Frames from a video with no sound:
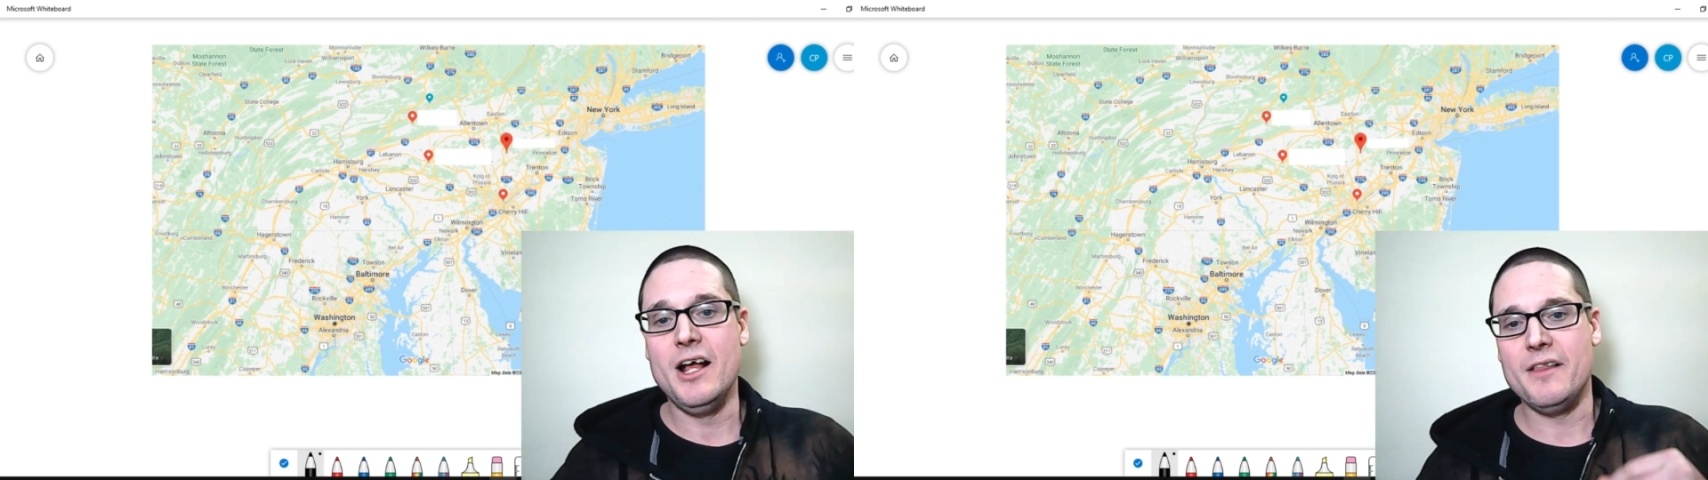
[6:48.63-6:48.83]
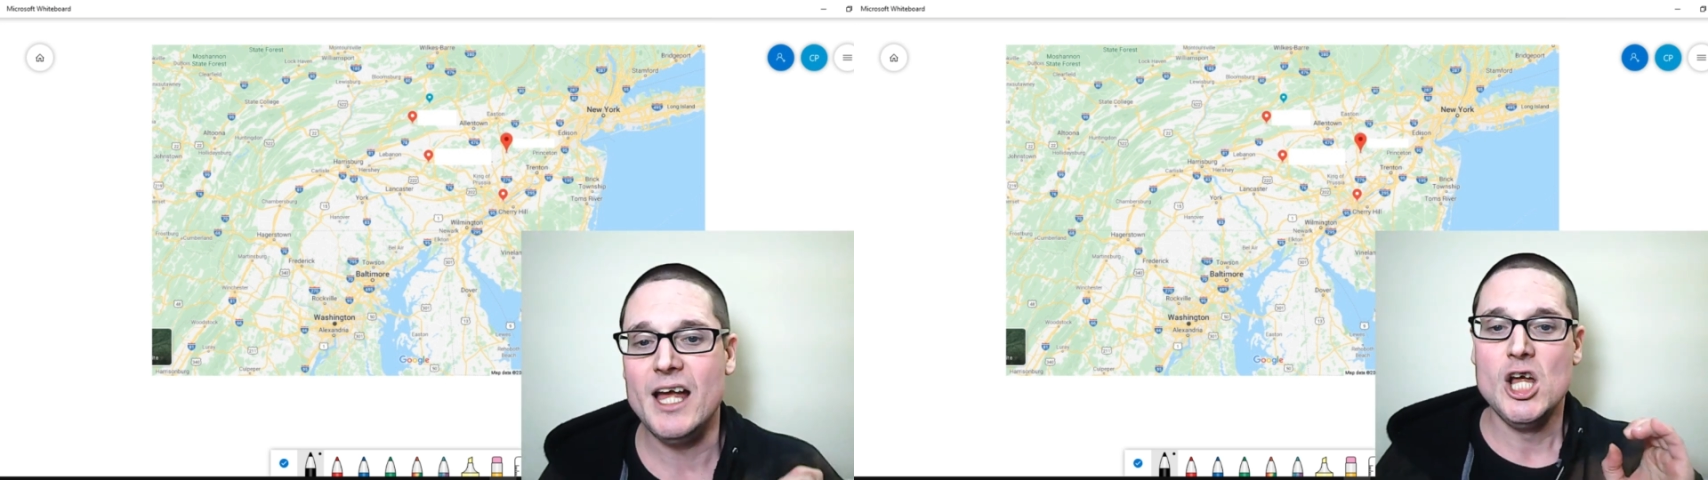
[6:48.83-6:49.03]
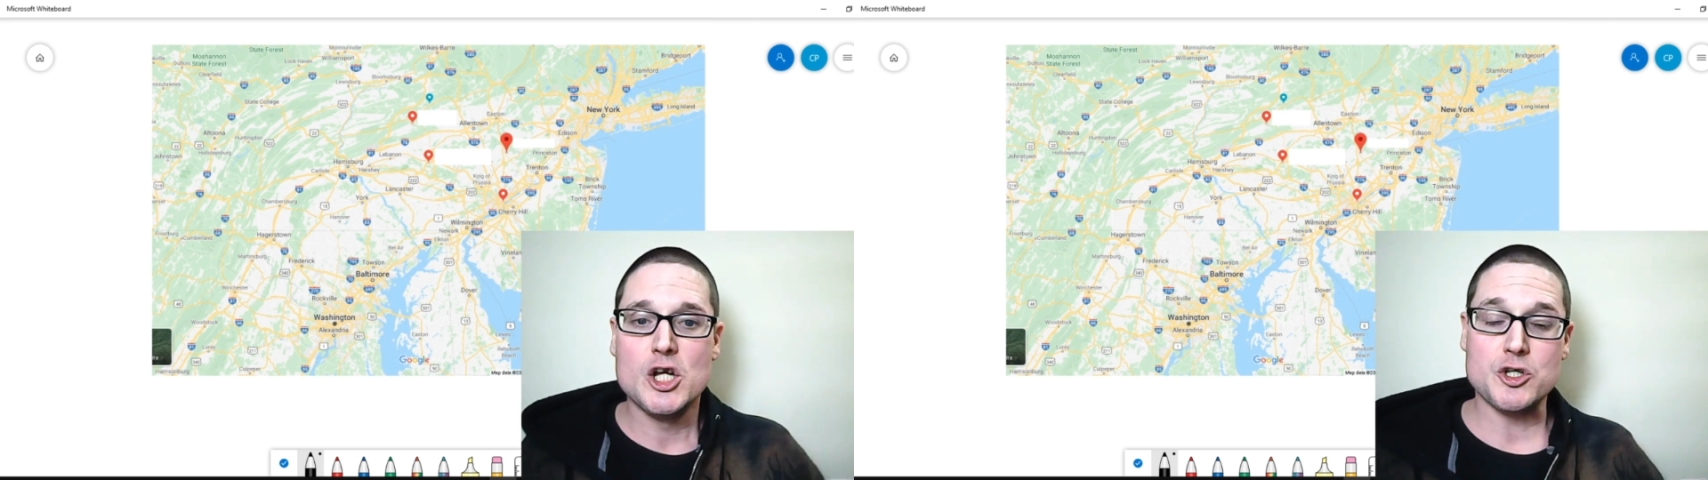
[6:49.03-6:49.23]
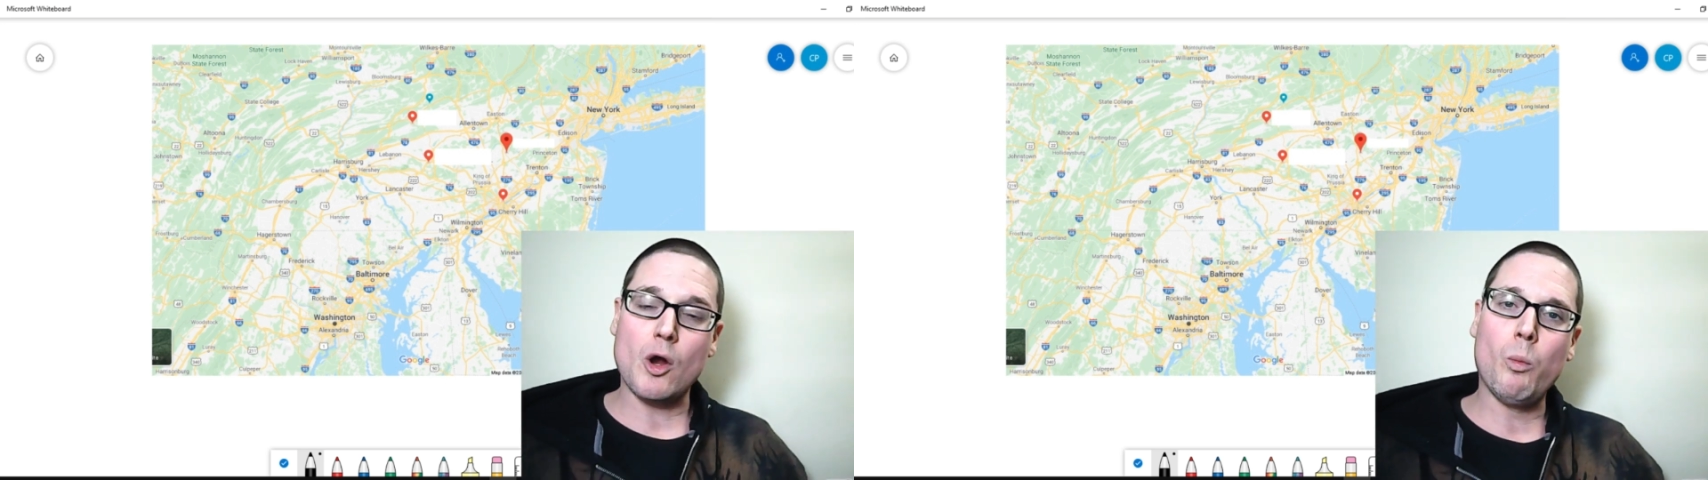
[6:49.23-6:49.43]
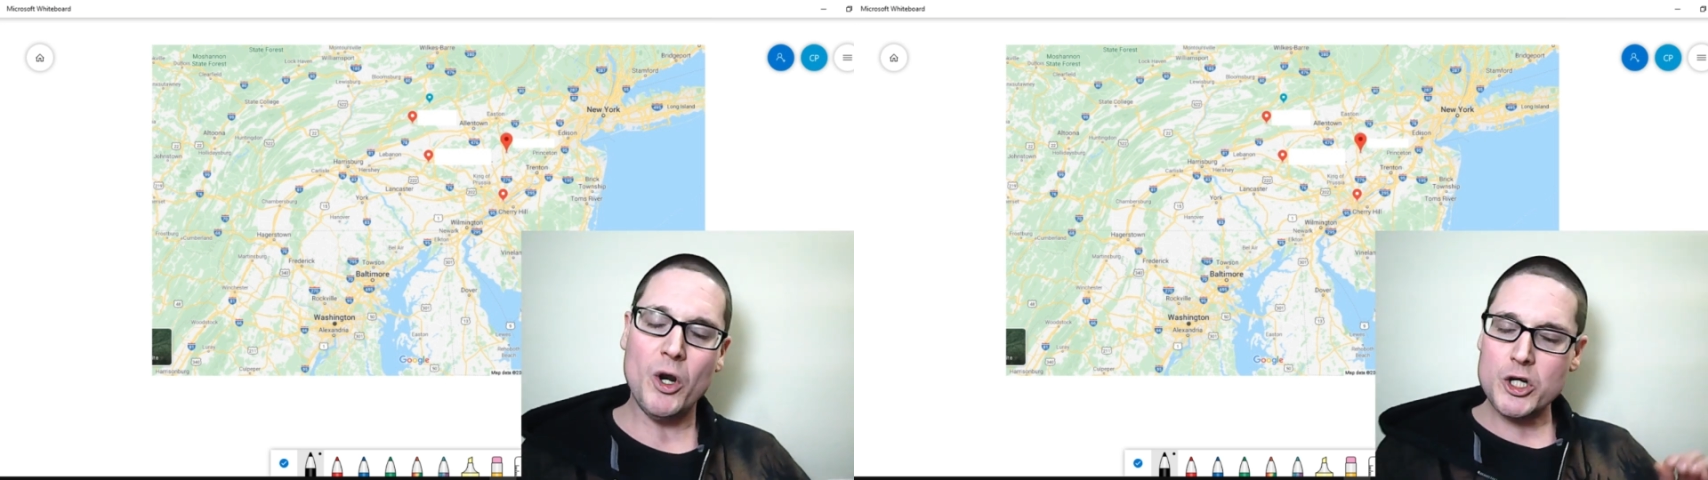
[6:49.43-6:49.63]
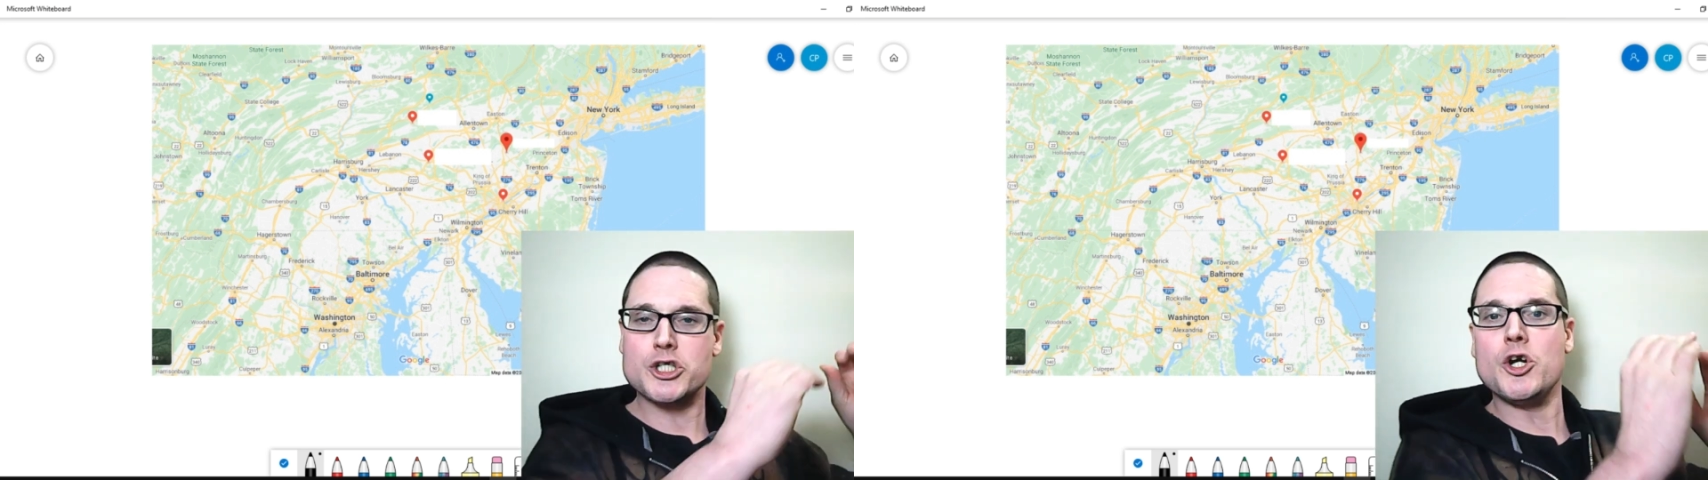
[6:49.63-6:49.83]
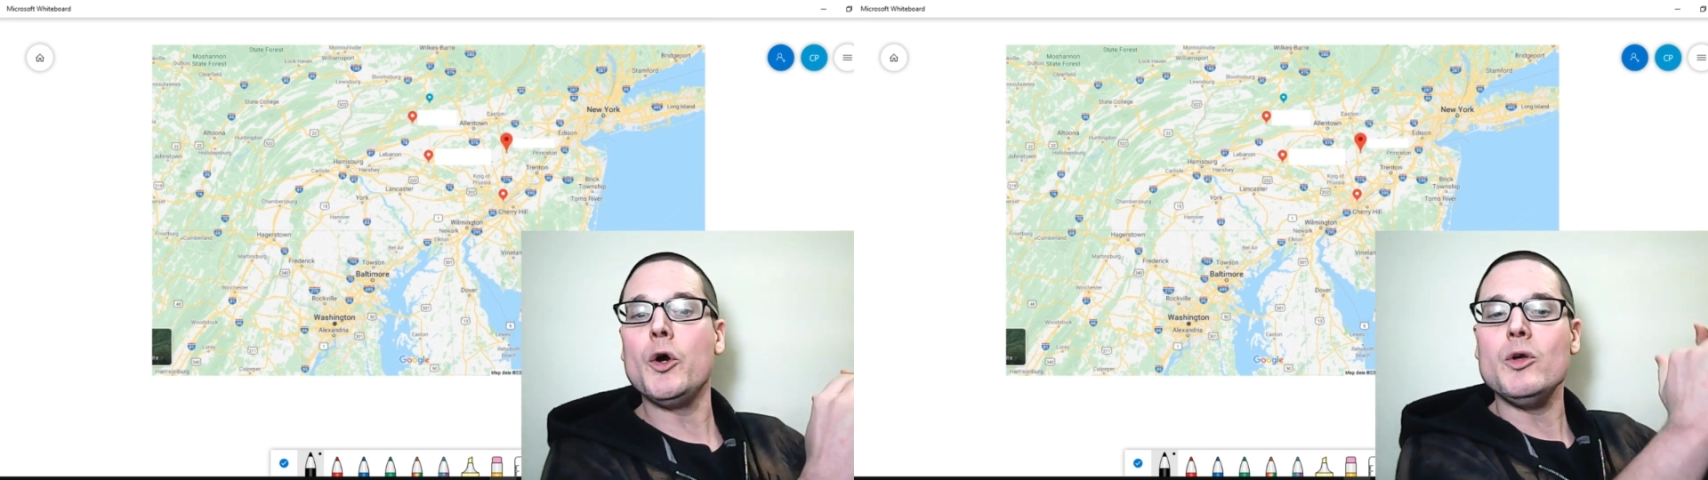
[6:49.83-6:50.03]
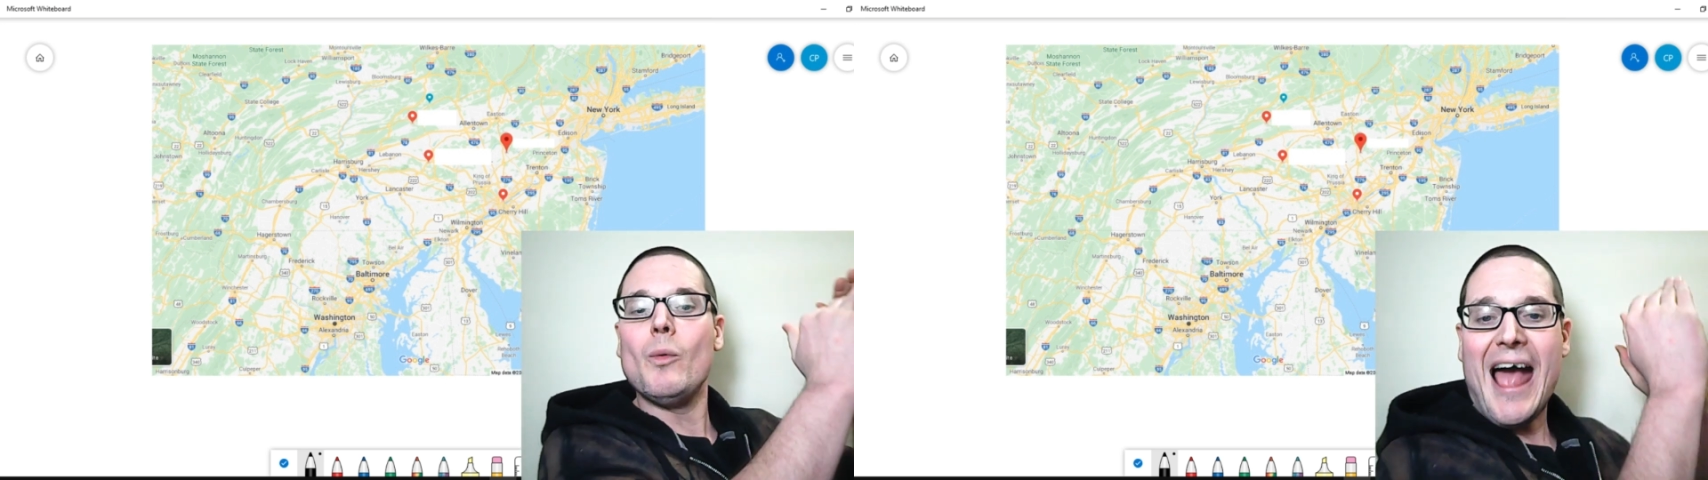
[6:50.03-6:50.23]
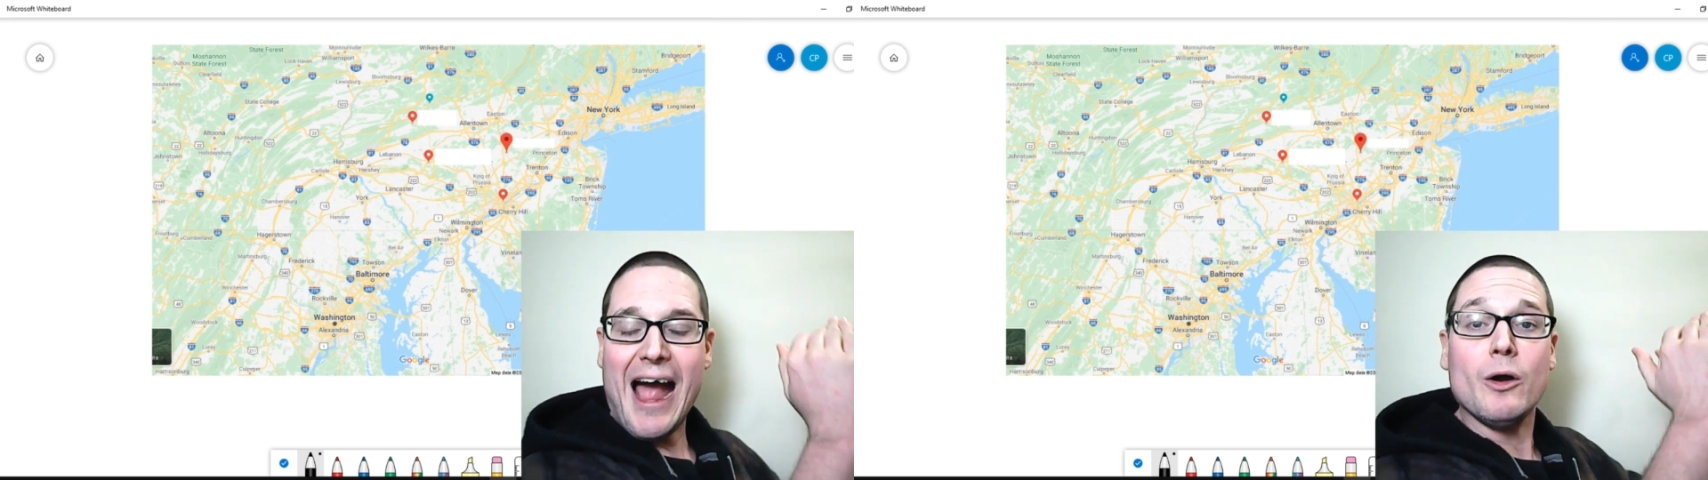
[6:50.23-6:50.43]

That I, so I want to show you how